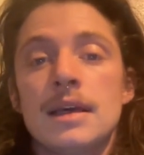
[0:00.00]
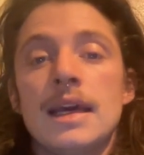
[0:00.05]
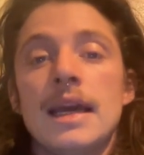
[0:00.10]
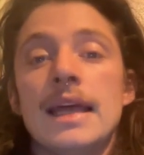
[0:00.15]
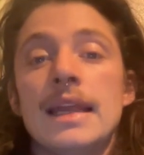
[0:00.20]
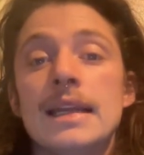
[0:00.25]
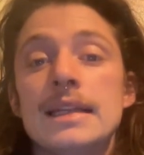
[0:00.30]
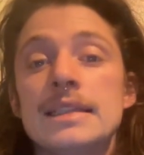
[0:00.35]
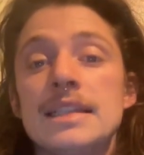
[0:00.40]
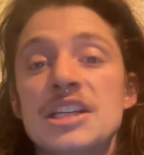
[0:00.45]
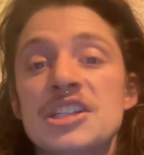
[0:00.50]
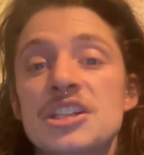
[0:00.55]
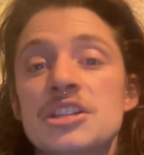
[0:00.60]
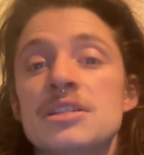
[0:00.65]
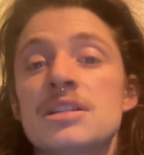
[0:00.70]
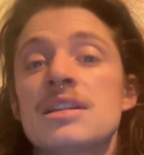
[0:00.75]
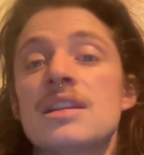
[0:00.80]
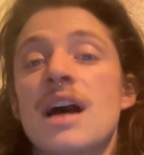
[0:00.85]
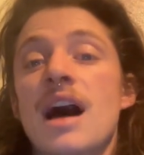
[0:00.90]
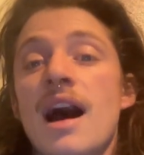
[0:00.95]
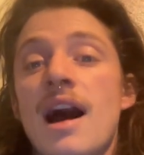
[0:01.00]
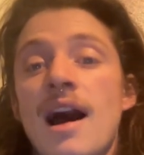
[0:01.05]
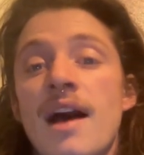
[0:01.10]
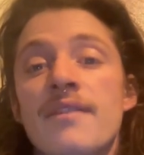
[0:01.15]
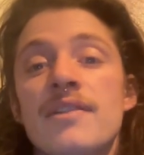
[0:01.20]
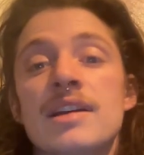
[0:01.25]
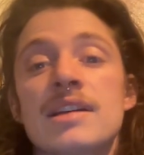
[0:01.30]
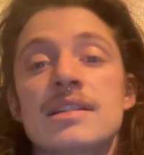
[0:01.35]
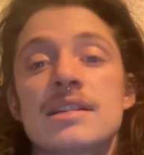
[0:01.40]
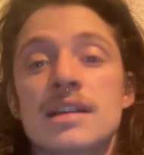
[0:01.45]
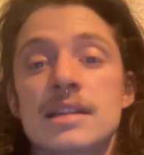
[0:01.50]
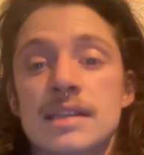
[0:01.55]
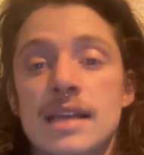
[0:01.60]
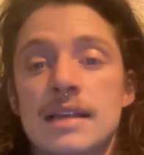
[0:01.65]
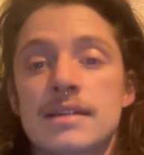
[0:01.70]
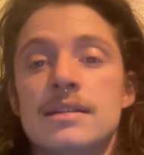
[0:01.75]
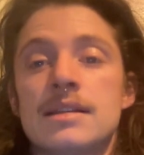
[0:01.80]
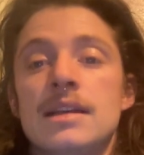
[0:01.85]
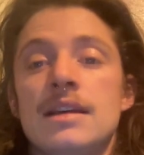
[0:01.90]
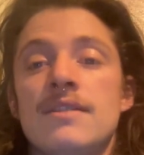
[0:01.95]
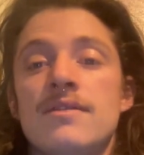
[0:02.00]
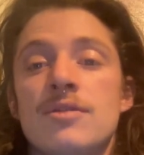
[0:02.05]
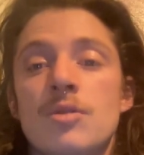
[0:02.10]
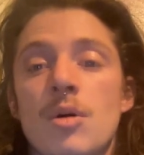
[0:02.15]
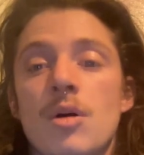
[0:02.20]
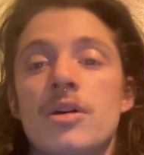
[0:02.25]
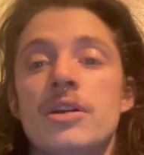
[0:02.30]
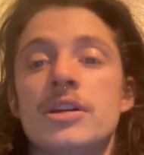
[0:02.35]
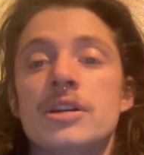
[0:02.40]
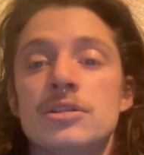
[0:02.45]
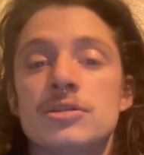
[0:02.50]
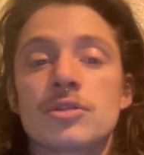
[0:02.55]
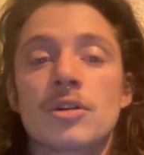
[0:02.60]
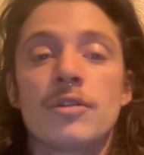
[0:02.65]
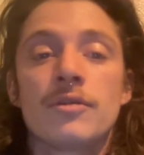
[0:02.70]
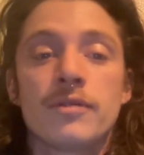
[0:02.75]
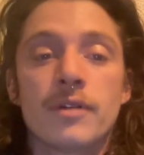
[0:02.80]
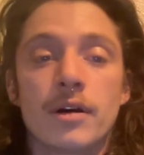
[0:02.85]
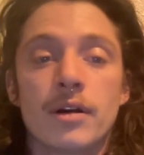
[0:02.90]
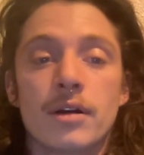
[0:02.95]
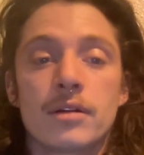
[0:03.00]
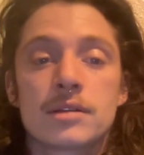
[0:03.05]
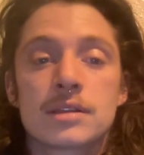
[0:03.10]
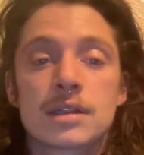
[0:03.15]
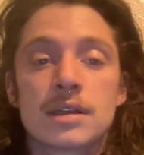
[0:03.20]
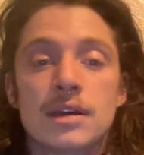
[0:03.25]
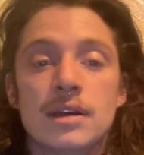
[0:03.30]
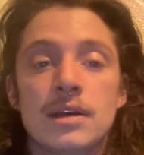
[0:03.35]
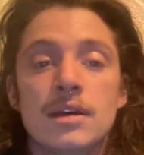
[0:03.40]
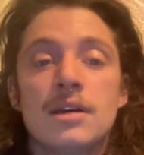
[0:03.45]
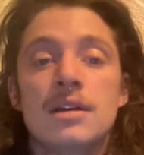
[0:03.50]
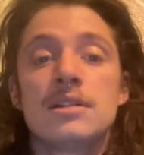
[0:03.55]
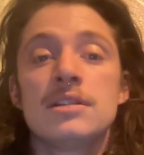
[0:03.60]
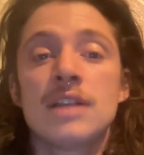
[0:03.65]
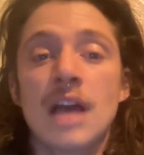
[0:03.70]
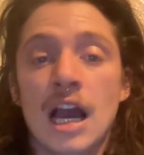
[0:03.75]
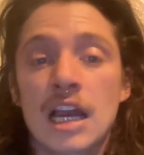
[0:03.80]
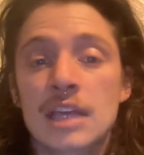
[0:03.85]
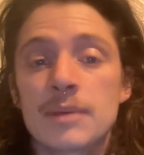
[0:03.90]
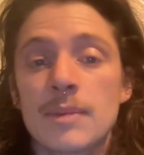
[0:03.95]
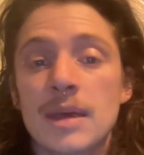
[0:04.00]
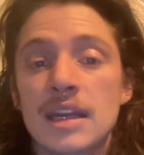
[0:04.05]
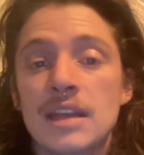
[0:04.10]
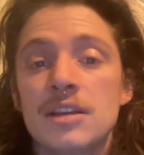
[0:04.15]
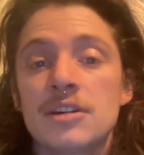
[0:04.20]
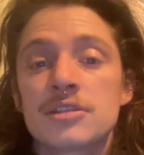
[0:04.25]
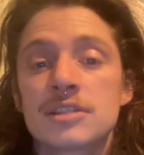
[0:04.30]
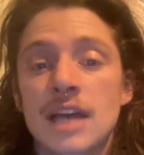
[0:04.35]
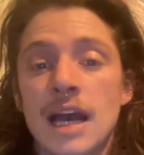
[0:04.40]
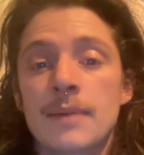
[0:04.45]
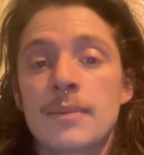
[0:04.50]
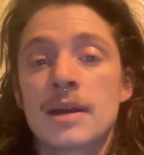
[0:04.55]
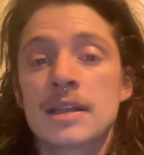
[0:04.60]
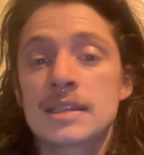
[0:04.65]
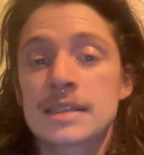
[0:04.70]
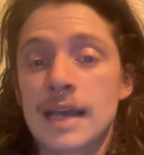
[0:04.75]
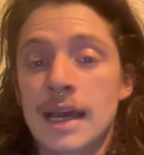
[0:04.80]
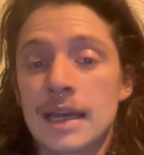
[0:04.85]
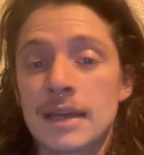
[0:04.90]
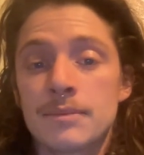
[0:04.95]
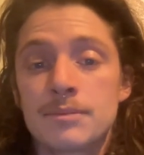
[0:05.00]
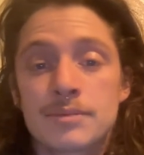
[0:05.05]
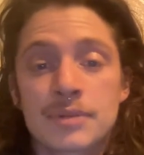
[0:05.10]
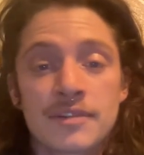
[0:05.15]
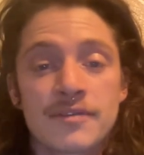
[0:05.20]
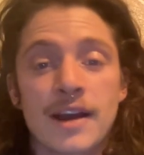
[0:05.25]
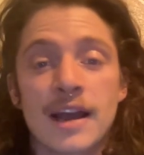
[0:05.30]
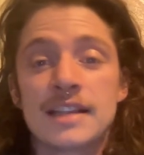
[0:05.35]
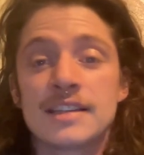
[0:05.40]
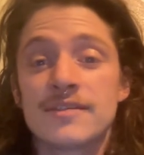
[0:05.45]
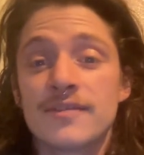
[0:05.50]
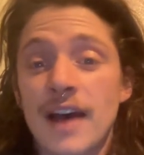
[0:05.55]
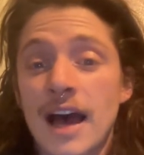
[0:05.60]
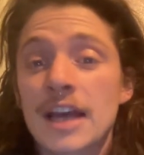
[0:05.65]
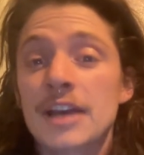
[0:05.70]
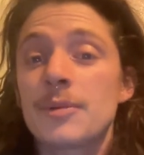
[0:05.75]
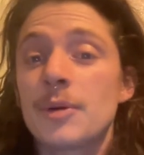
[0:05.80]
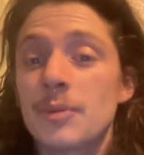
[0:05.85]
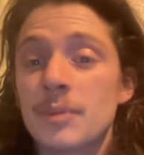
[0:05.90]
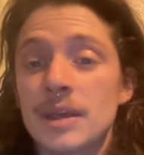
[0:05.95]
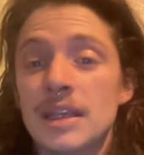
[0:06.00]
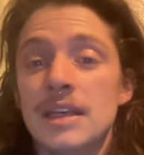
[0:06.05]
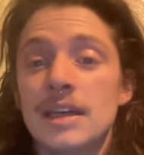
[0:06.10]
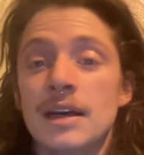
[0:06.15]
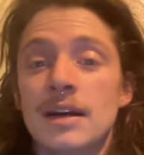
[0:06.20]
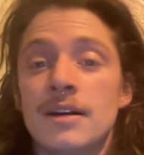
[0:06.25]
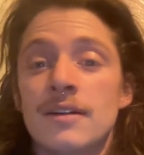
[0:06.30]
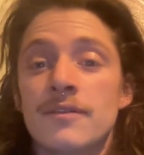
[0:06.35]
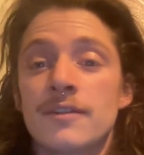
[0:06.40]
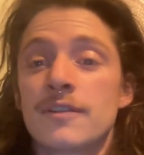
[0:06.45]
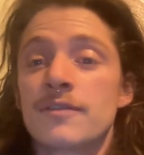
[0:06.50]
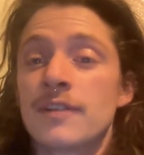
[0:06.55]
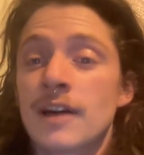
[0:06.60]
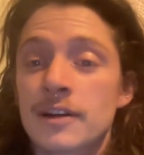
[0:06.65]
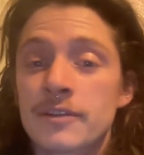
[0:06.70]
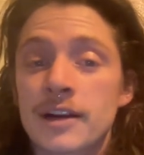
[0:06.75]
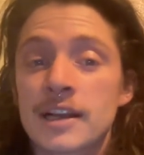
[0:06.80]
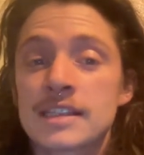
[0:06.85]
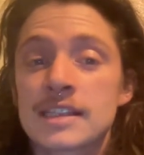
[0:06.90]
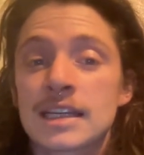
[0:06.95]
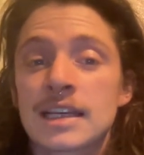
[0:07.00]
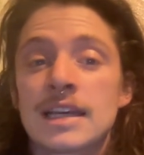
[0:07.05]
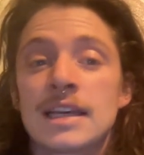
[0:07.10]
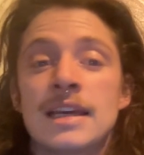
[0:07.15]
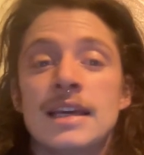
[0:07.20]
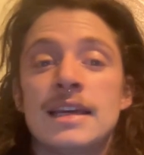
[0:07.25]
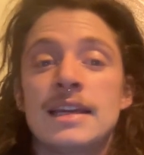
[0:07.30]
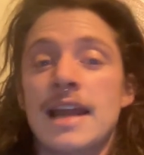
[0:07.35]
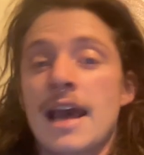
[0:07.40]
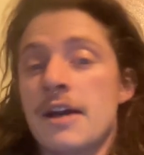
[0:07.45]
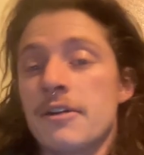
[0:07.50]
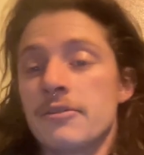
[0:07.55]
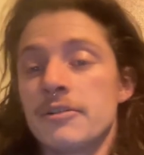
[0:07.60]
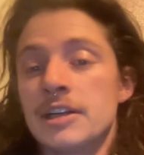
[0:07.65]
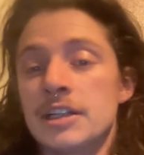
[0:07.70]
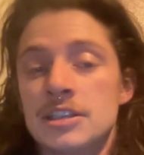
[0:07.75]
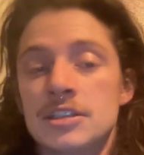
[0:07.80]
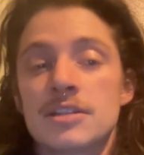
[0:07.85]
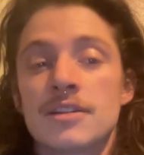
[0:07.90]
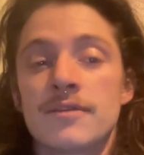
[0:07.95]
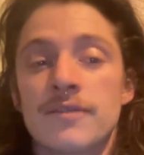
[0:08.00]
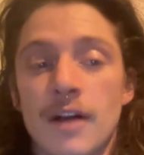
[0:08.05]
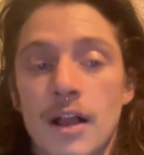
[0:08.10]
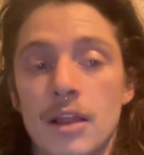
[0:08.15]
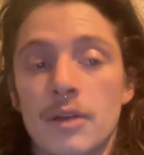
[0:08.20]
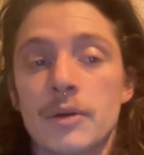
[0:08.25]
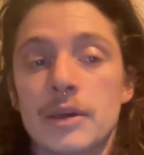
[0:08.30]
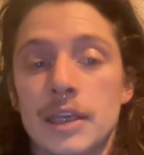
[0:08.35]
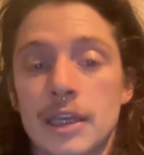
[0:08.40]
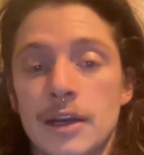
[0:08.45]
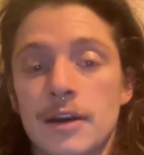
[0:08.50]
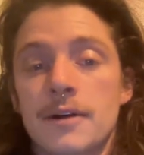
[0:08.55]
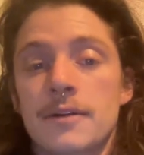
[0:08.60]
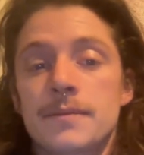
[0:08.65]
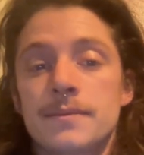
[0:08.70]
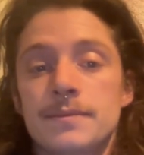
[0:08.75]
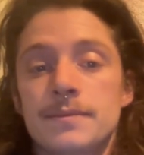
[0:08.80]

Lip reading: In addition to the obvious necessity of quality control photos, documenting your time on site provides valuable media for fundraising and outreach the following year.